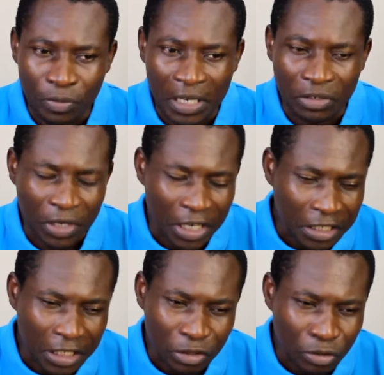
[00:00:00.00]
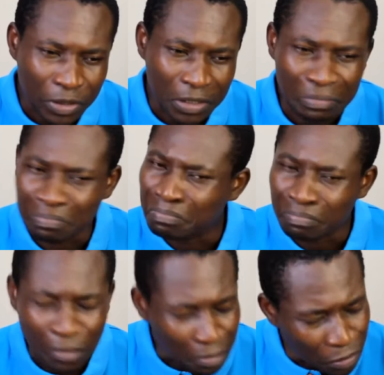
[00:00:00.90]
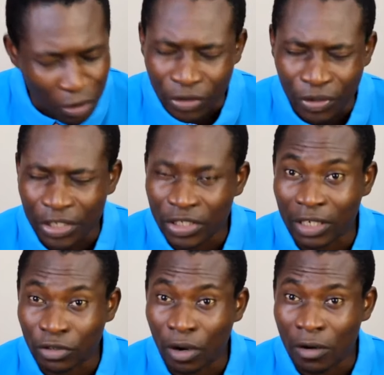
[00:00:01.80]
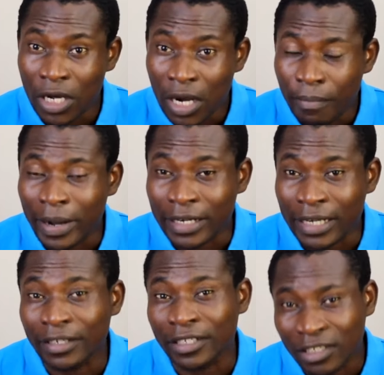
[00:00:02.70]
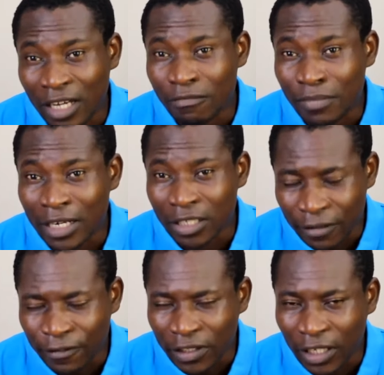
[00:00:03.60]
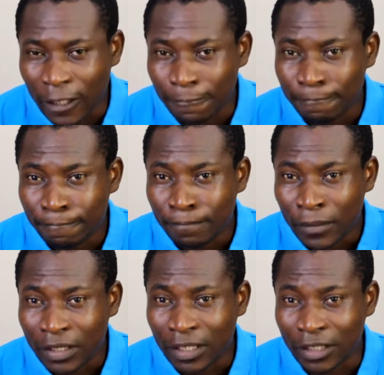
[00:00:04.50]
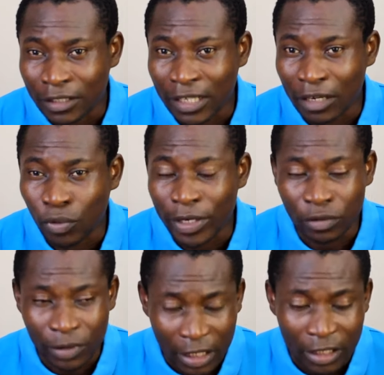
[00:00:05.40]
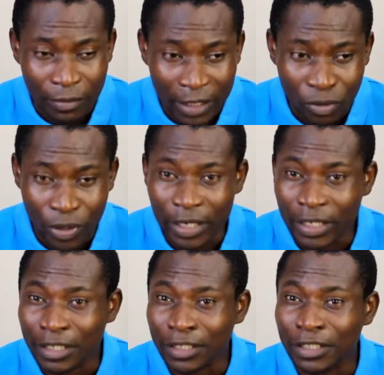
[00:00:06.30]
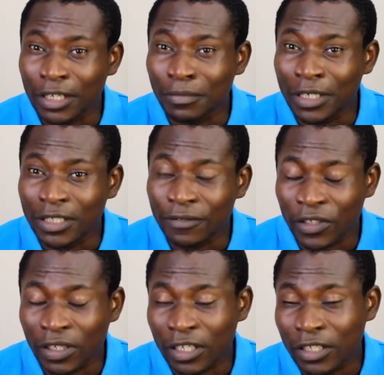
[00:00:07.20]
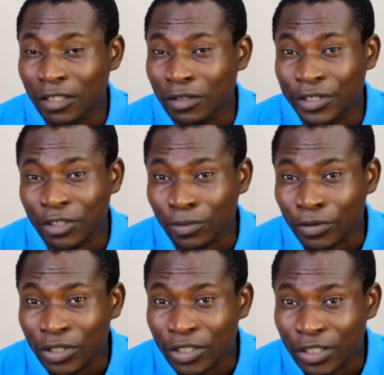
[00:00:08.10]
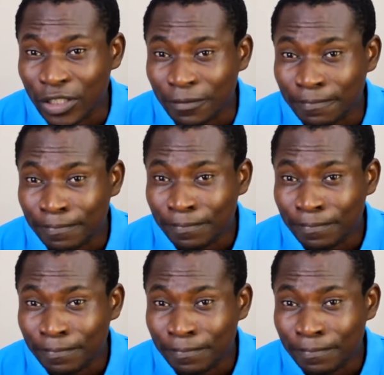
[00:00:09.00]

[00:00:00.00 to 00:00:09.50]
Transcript: could be educated, could be no education at all, but they understand money differently. They understand when you send them anywhere, they understand money differently. They create opportunities.